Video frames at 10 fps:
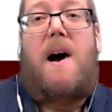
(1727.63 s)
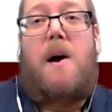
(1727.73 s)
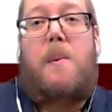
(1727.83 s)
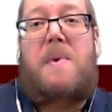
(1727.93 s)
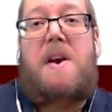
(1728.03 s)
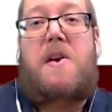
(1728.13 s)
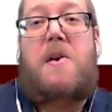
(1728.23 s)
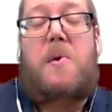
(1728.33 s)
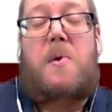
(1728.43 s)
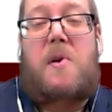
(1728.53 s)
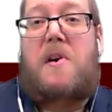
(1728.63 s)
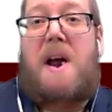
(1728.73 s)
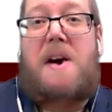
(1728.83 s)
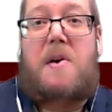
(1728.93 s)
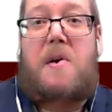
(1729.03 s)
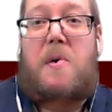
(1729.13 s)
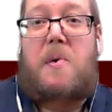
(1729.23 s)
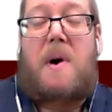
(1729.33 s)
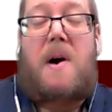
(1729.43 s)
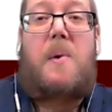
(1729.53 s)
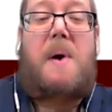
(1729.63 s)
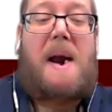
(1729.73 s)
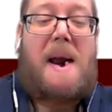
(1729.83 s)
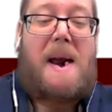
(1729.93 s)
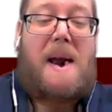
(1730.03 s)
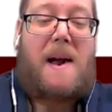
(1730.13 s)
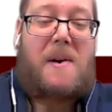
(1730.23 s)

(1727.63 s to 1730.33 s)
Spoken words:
you learn and you grow, and